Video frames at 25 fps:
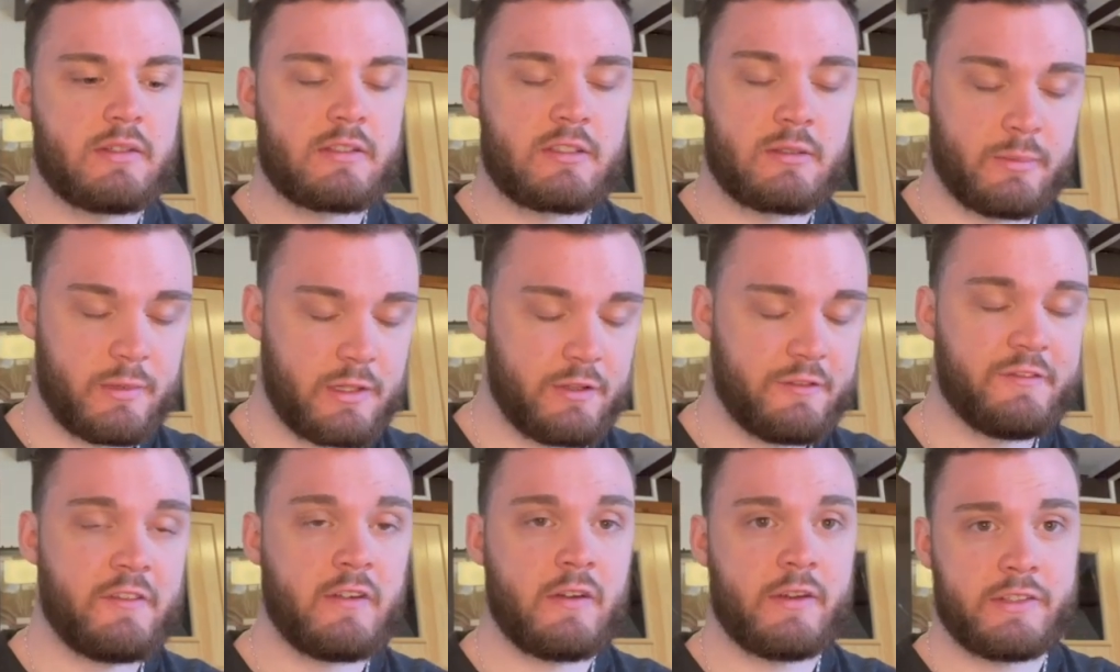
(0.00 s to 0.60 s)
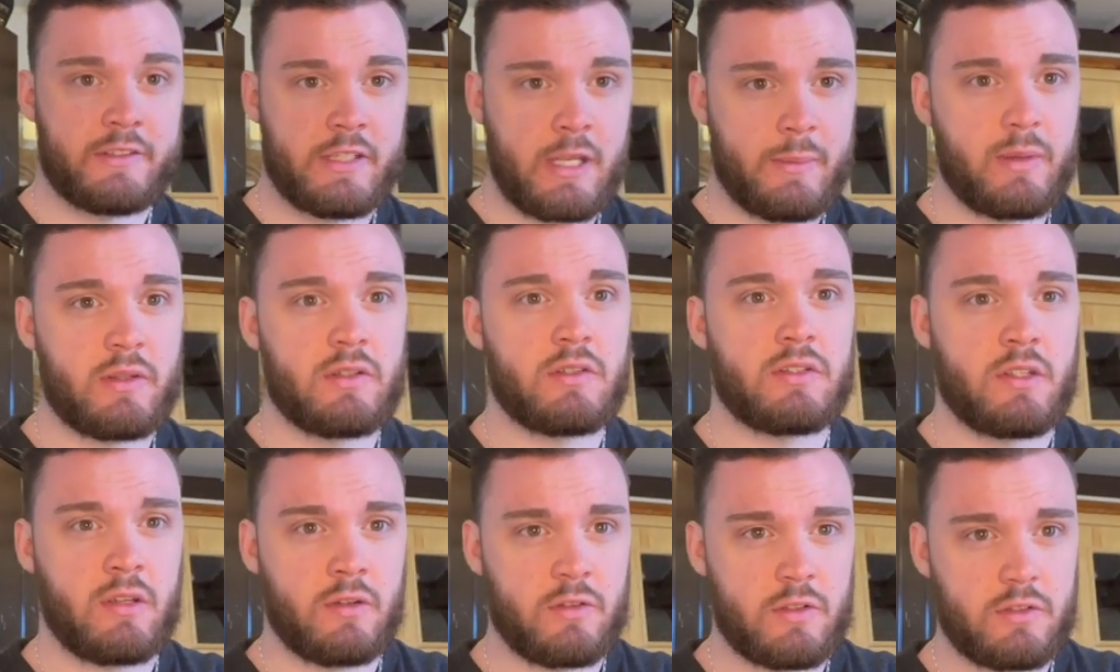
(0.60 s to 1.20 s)
some of the first stepping
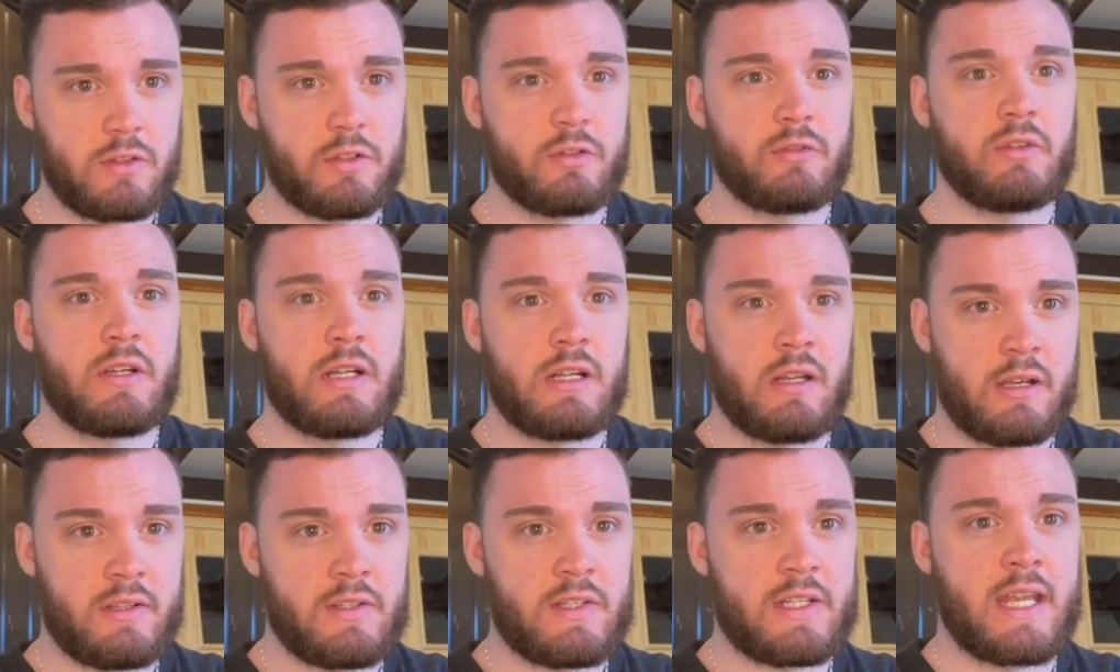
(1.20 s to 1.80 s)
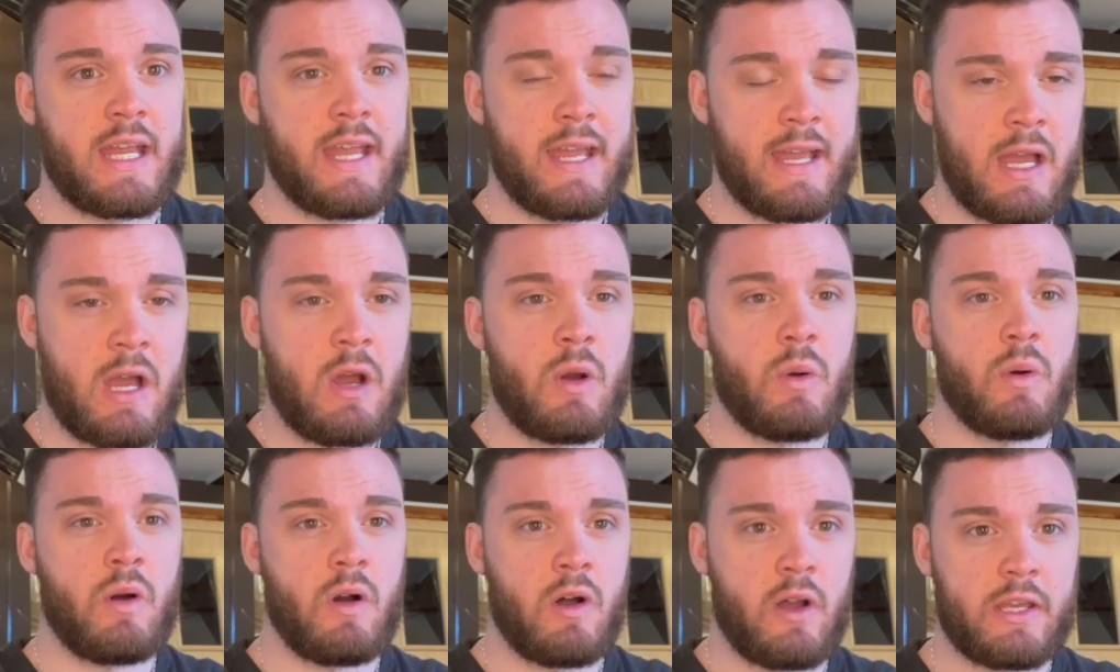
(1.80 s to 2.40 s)
stones into realising
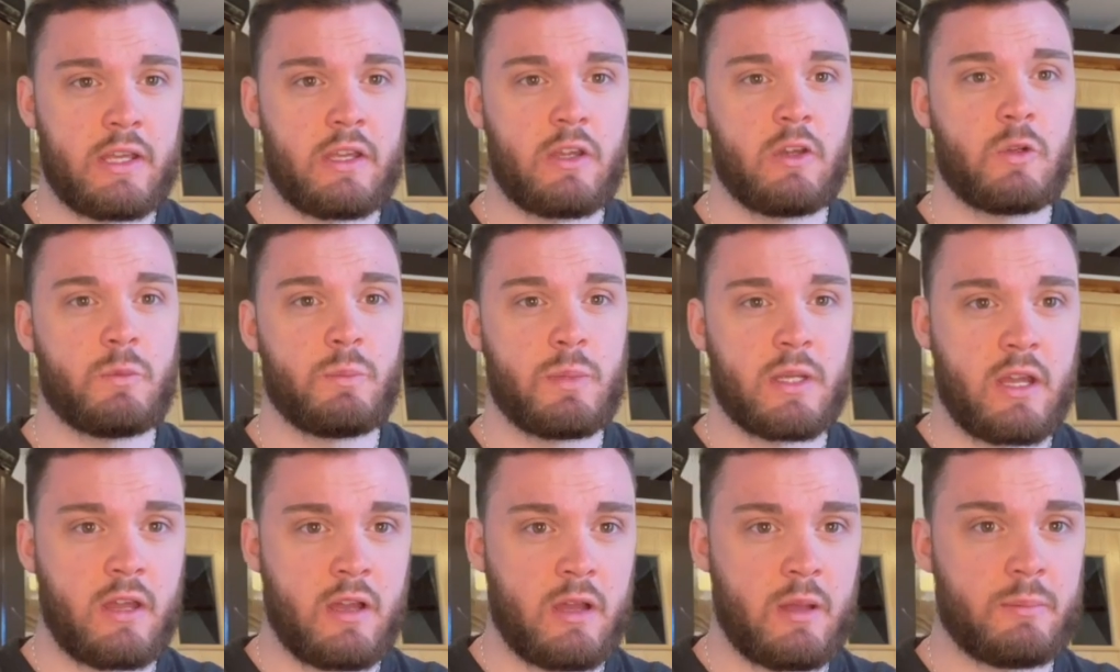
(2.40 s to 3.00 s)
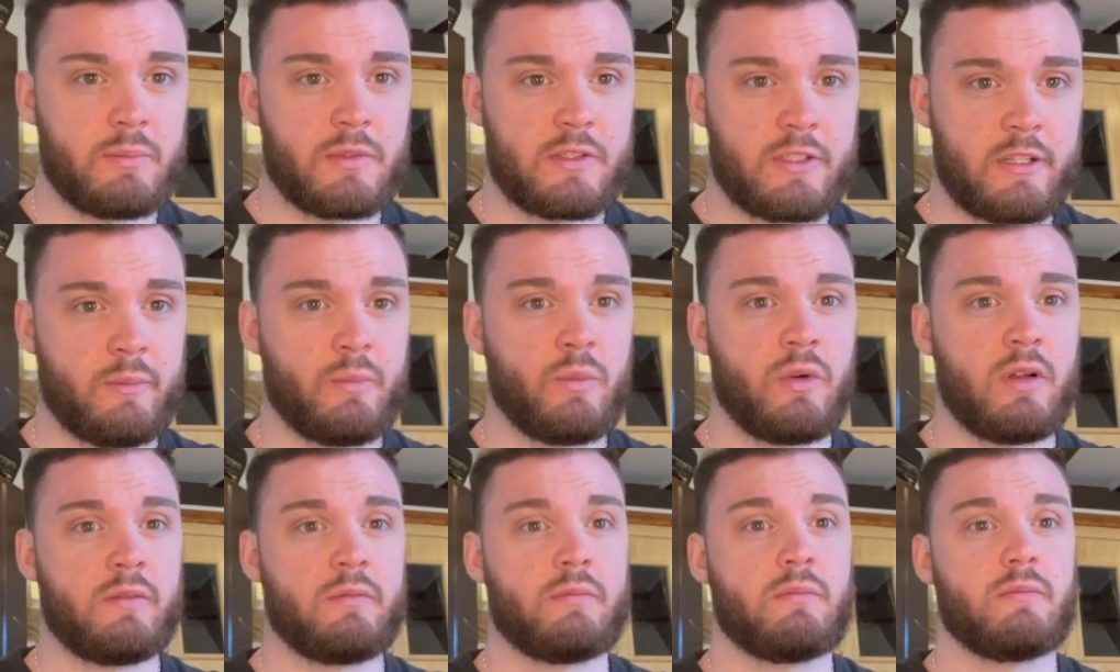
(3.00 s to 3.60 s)
how I could become
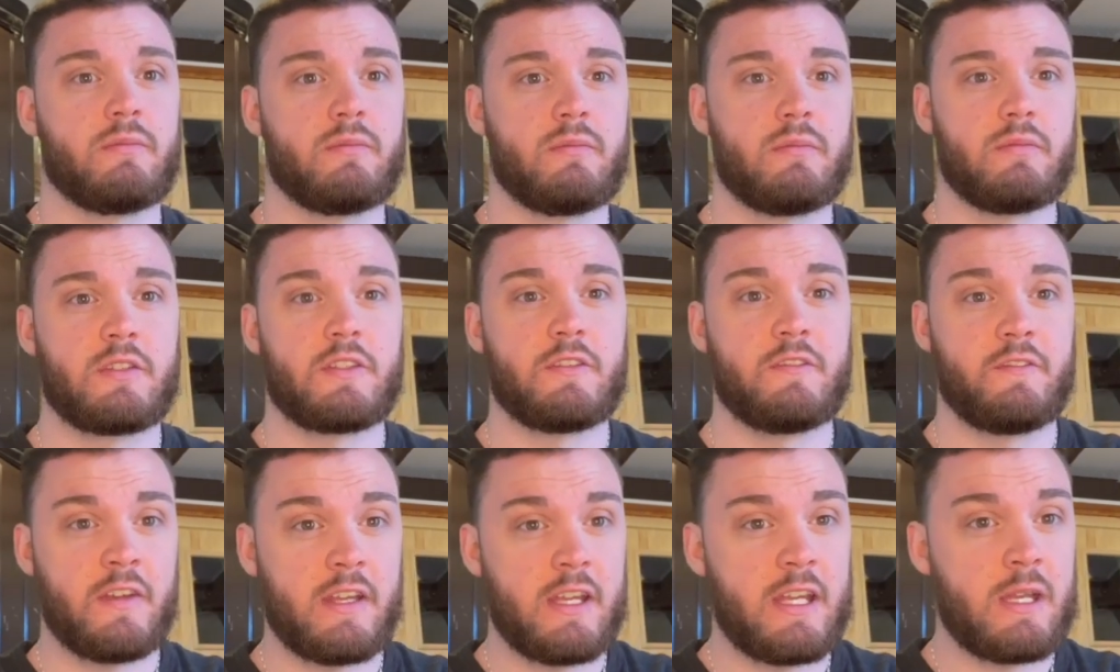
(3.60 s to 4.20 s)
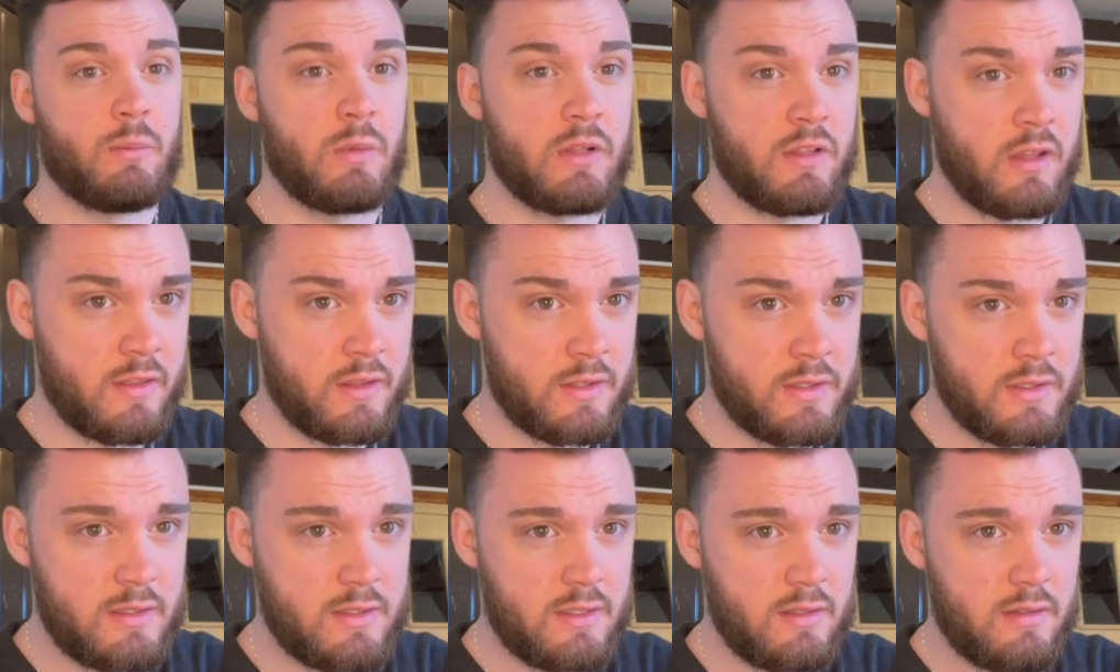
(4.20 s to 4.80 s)
someone to fit in with
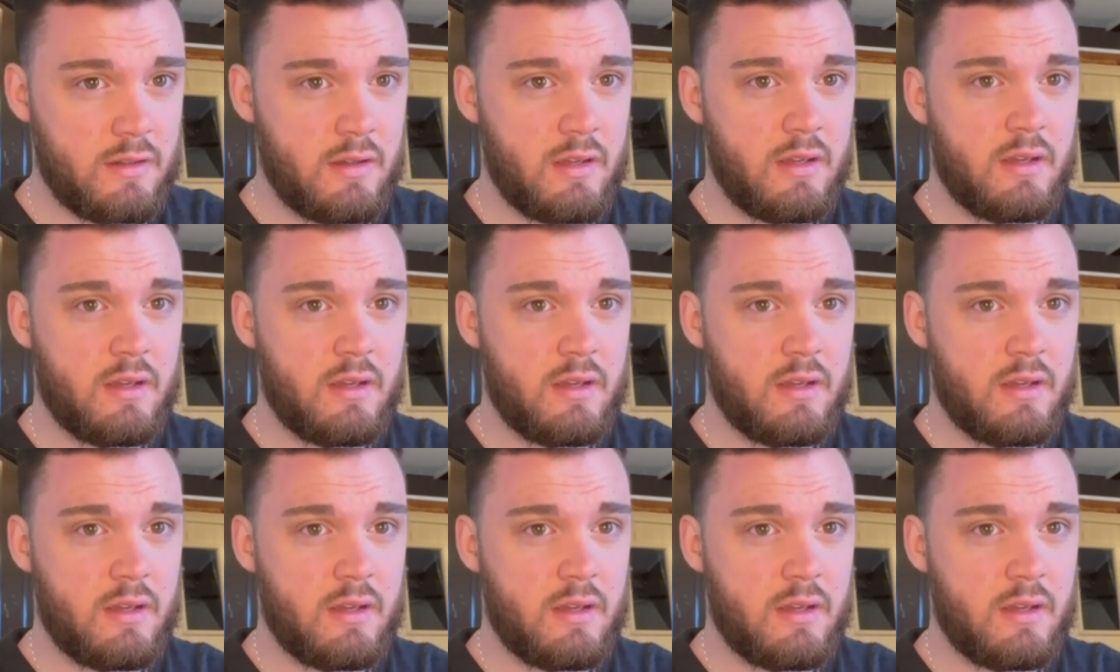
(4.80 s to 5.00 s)
others.